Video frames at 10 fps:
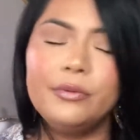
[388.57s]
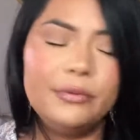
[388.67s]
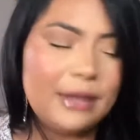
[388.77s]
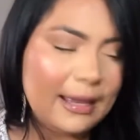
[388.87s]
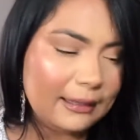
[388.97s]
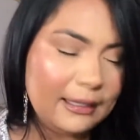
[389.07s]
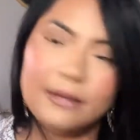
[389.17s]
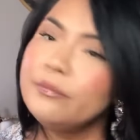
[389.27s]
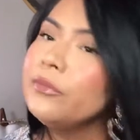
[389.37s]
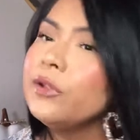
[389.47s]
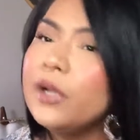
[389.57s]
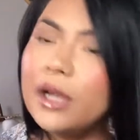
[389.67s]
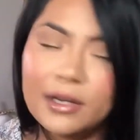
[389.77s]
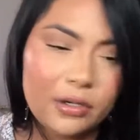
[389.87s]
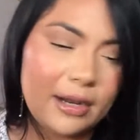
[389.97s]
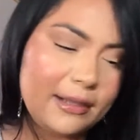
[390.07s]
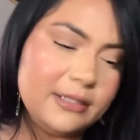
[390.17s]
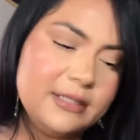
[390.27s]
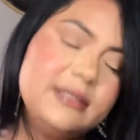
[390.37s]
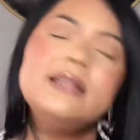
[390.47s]
Nothing. You don't have not a
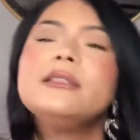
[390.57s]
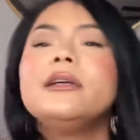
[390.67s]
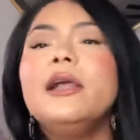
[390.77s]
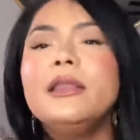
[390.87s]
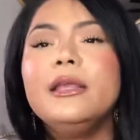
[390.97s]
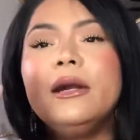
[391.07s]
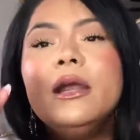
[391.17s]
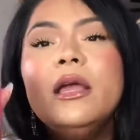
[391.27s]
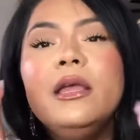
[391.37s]
disaster there.